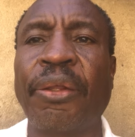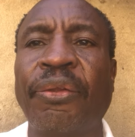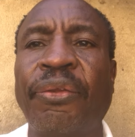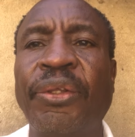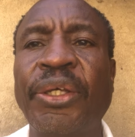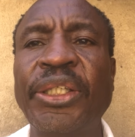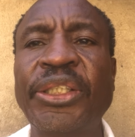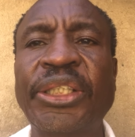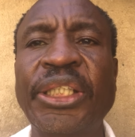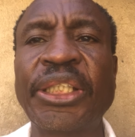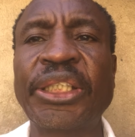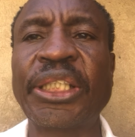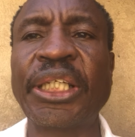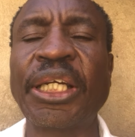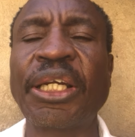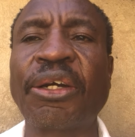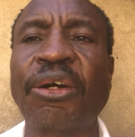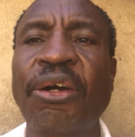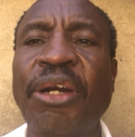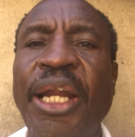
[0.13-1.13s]
This is
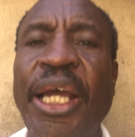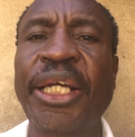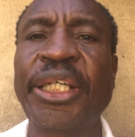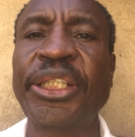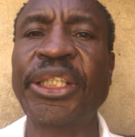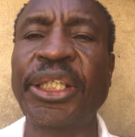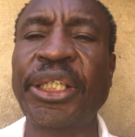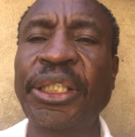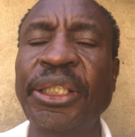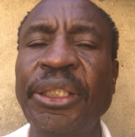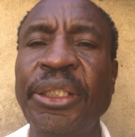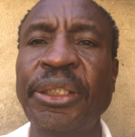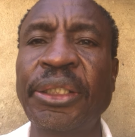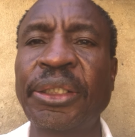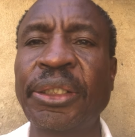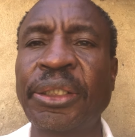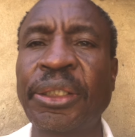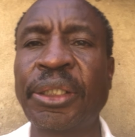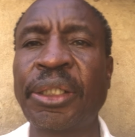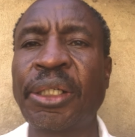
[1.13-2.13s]
in connection
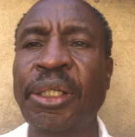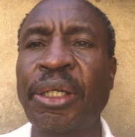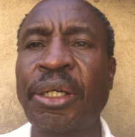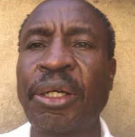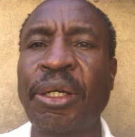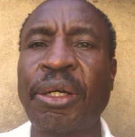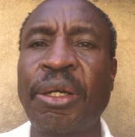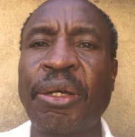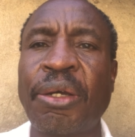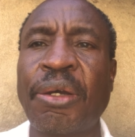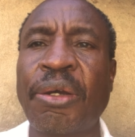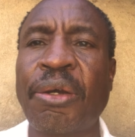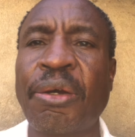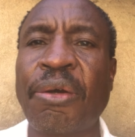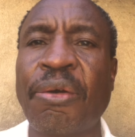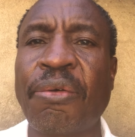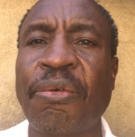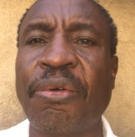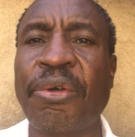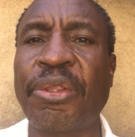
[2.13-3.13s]

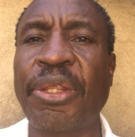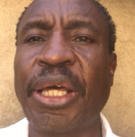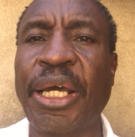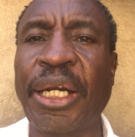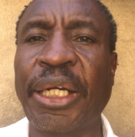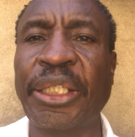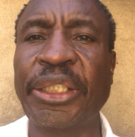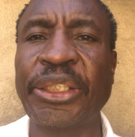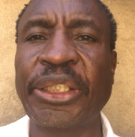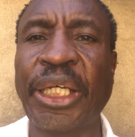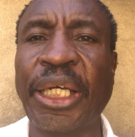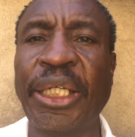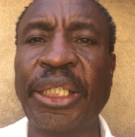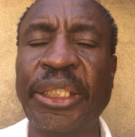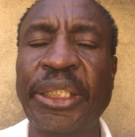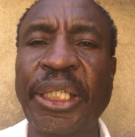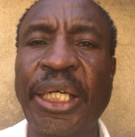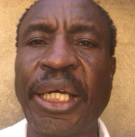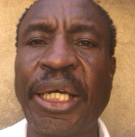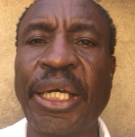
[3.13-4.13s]
with the
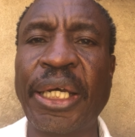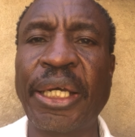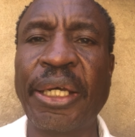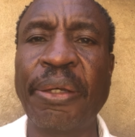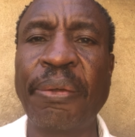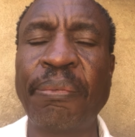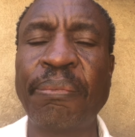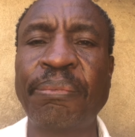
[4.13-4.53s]
recent uh,